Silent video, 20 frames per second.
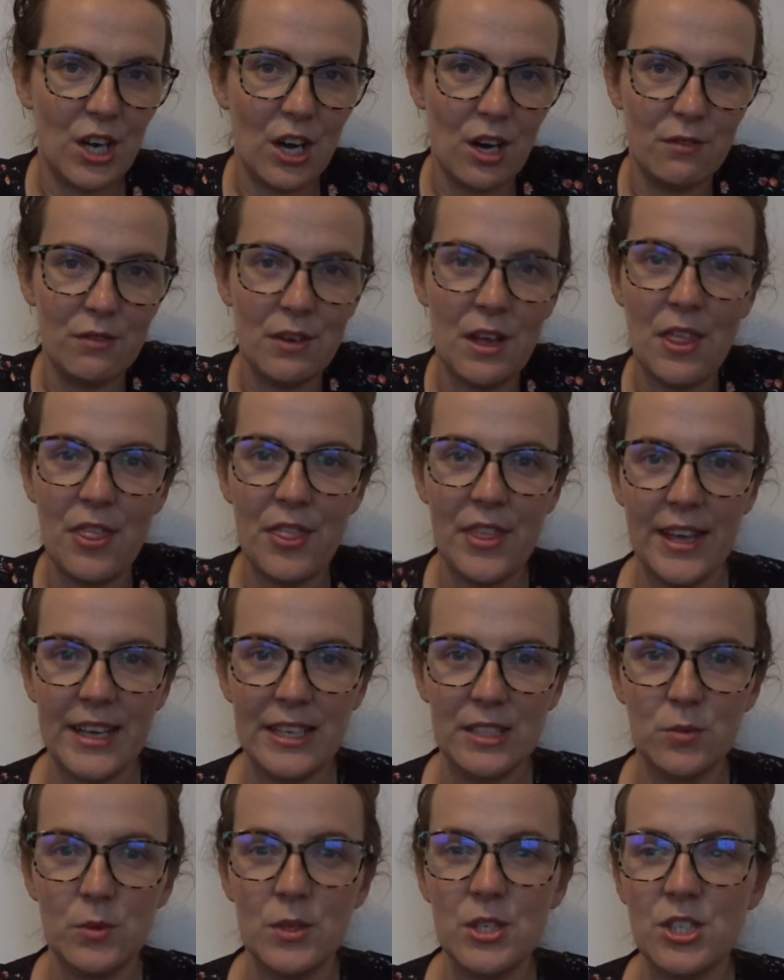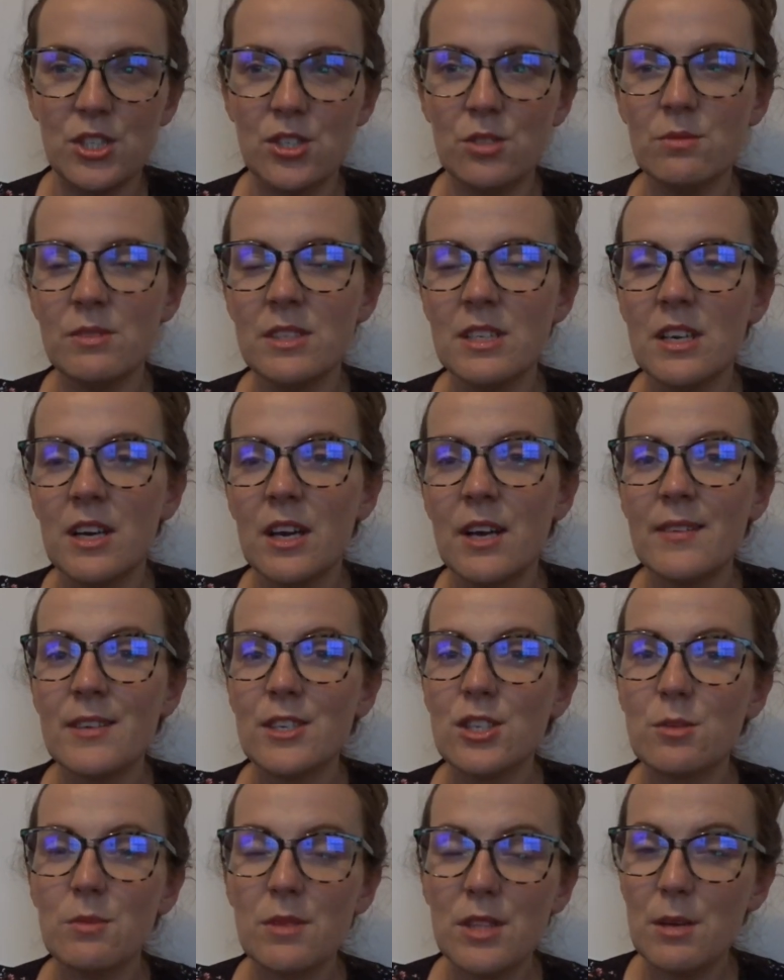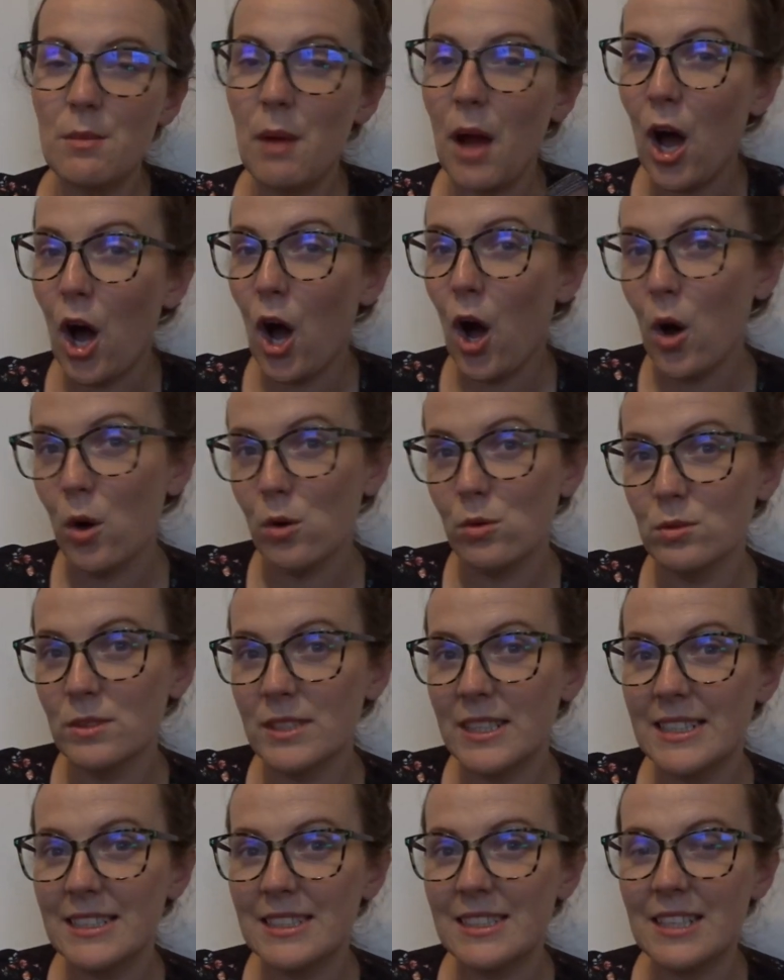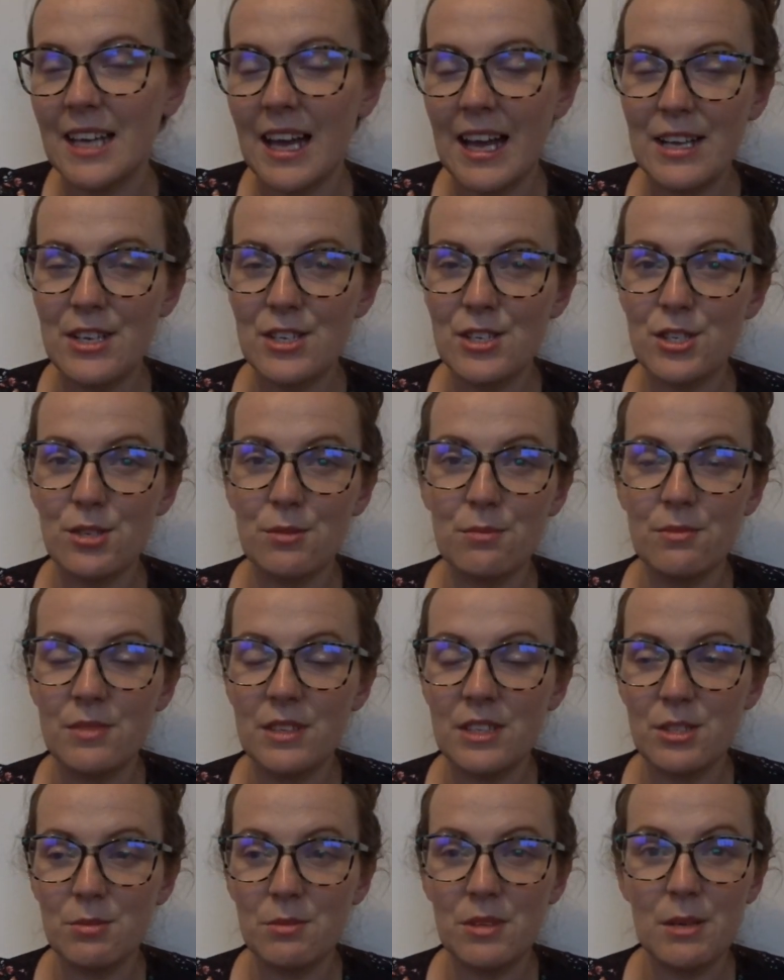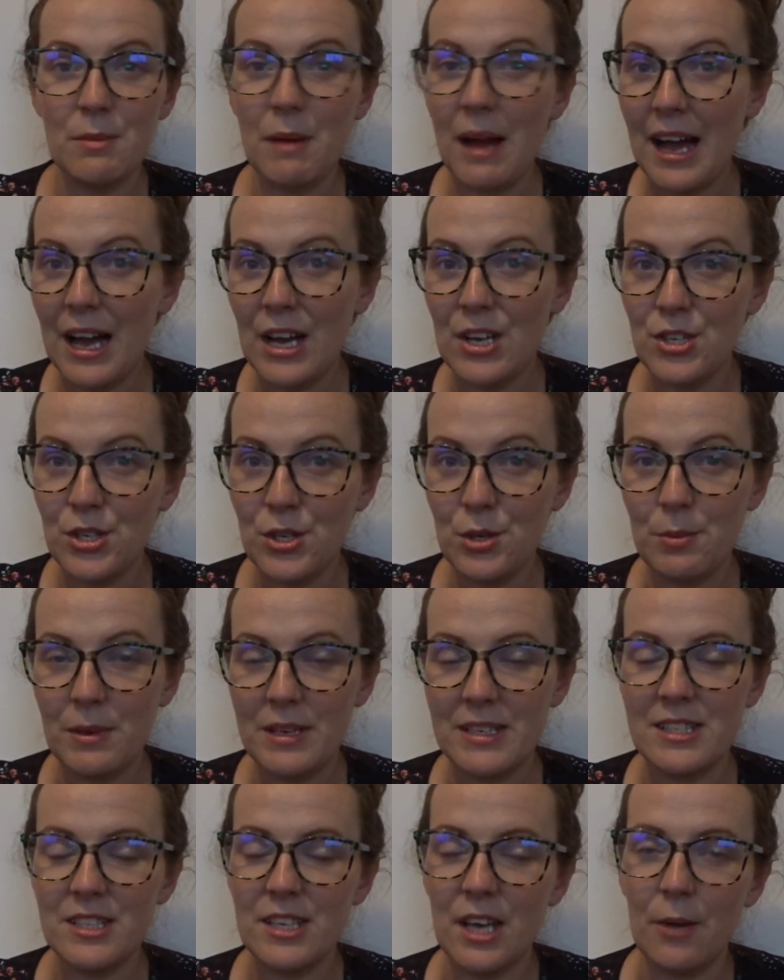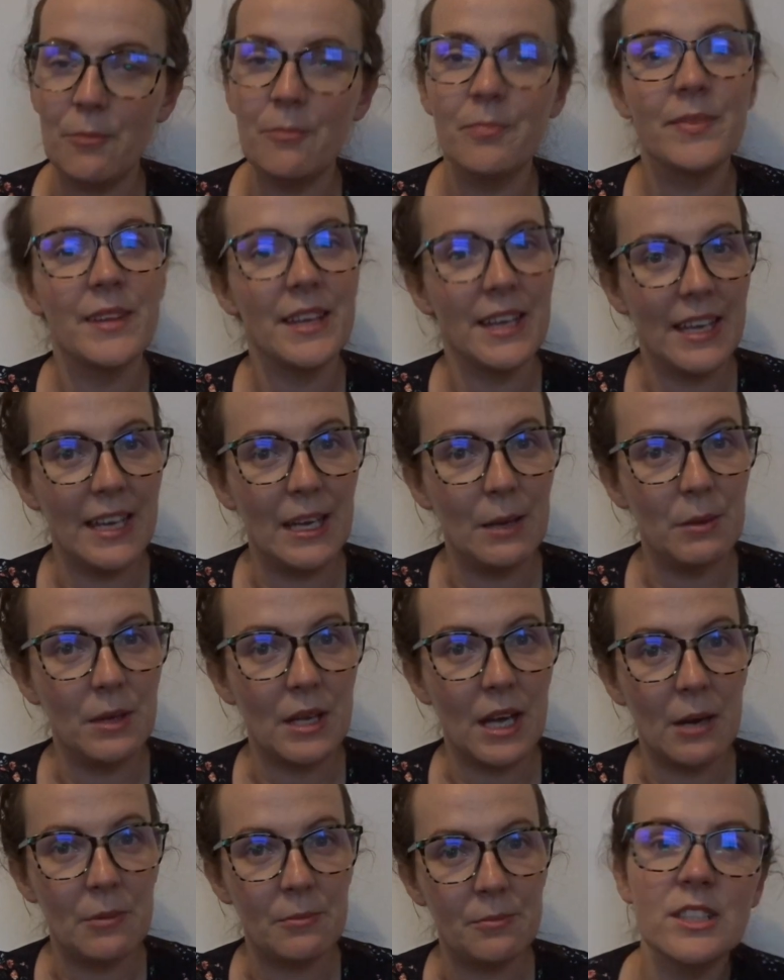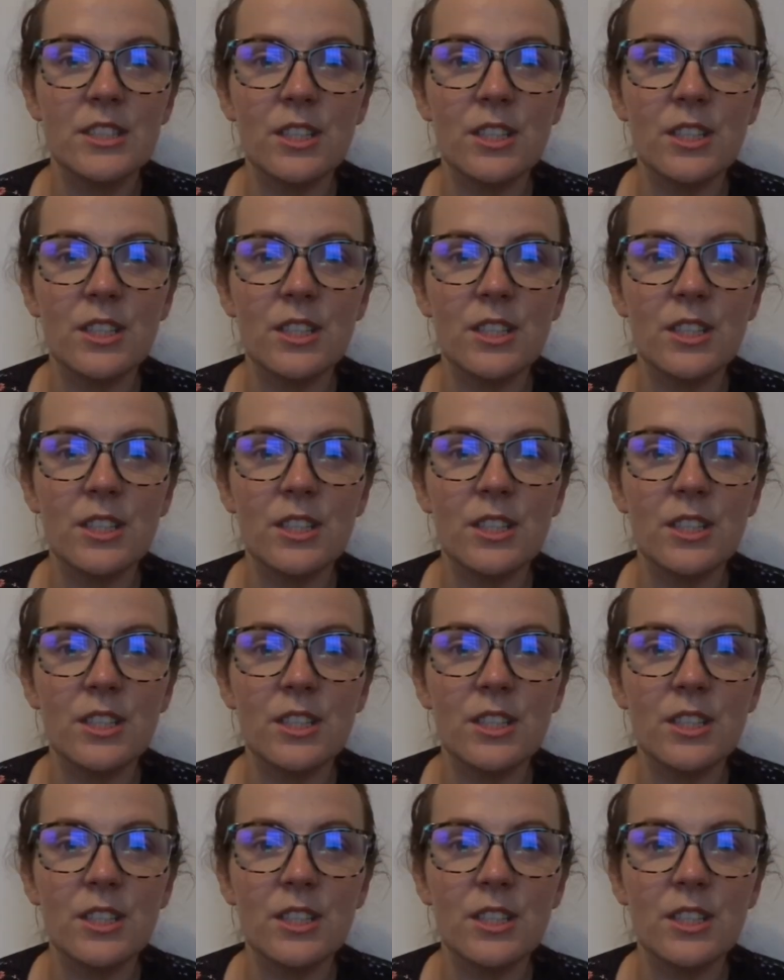of things, which some of them are oldies and some of them are newbies. So here we go.